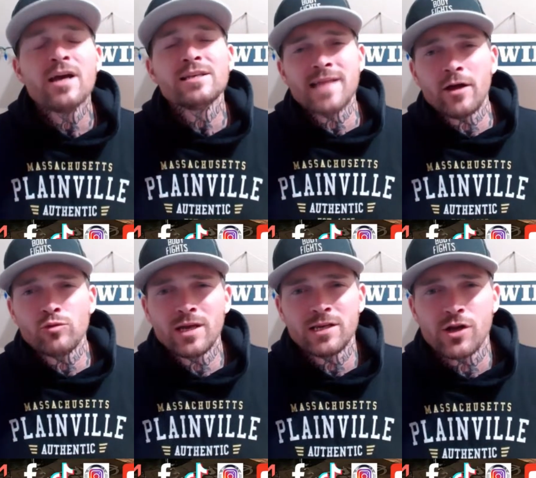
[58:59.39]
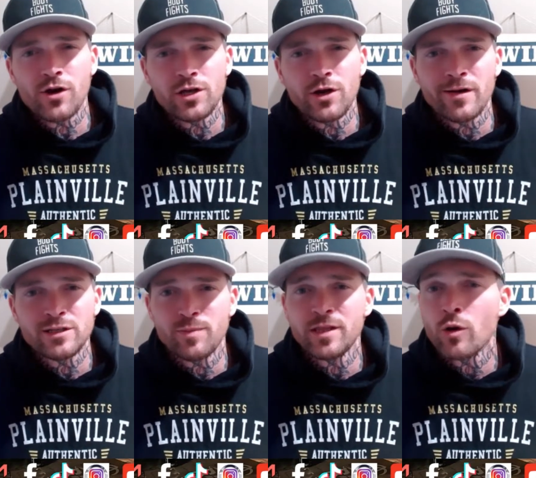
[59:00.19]
So now you get dirty
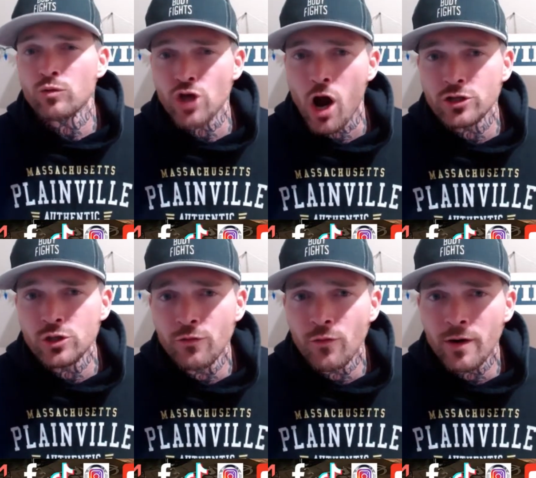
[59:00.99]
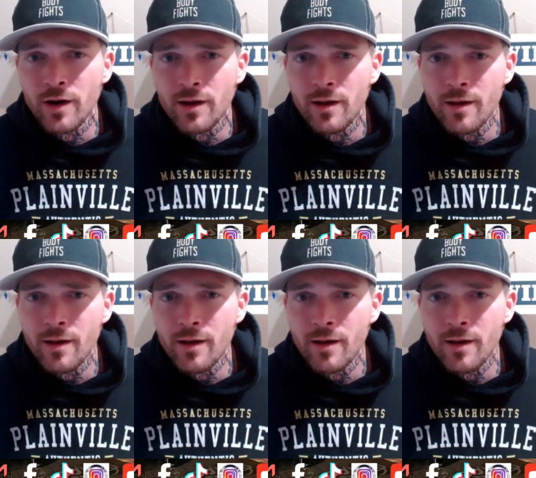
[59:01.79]
urines, but they don't charge you for it